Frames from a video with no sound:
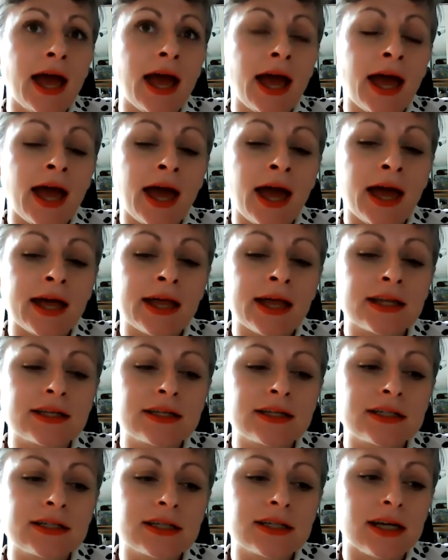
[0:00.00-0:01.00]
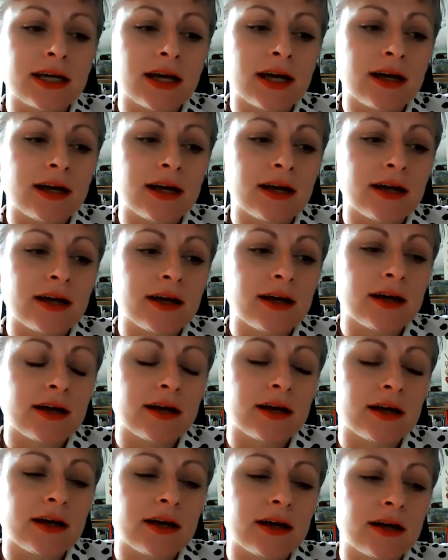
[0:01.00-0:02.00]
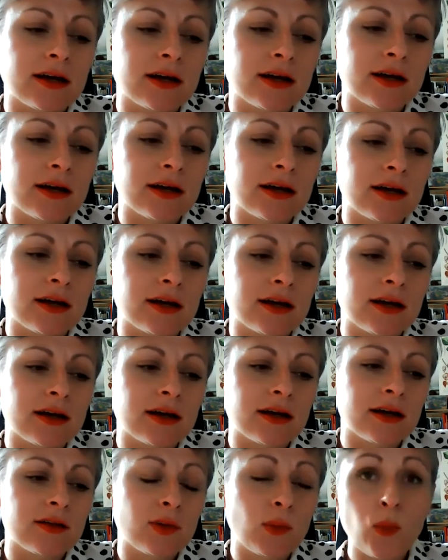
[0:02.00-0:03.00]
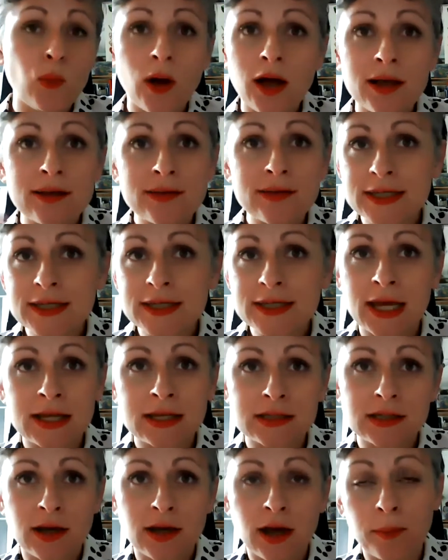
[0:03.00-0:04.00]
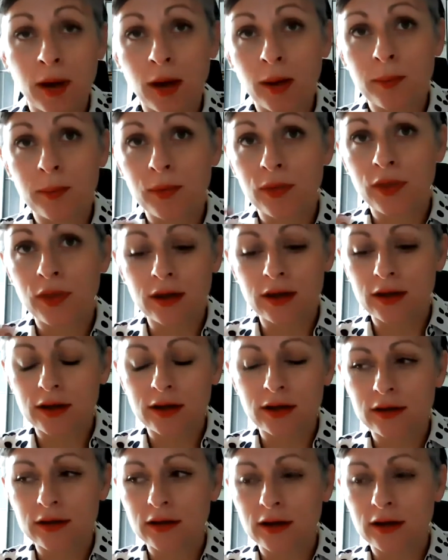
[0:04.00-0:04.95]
And the words that tend to come up that